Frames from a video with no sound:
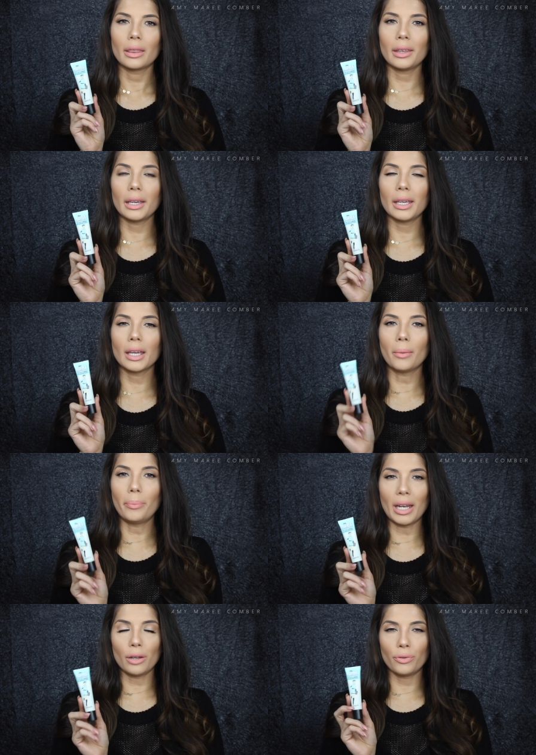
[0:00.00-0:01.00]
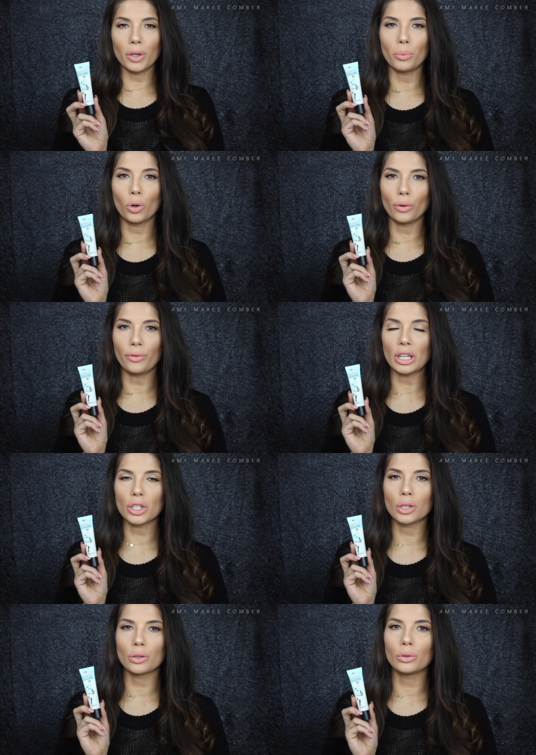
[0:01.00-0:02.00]
The Benefit
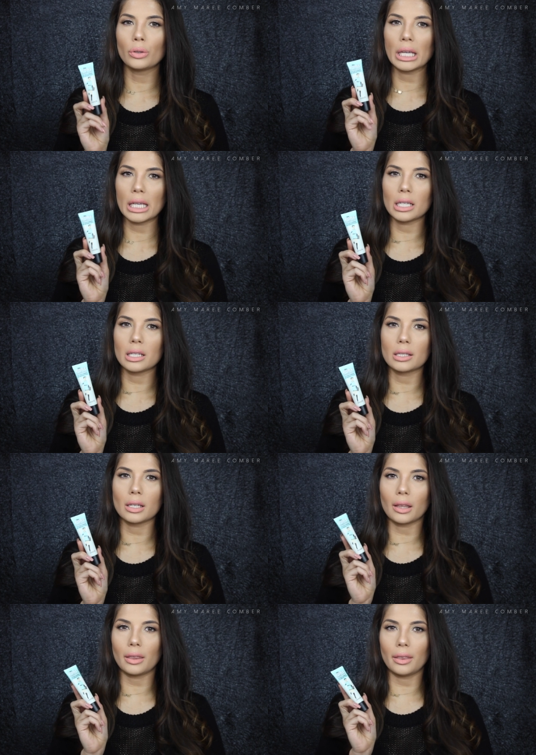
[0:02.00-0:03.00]
Professional is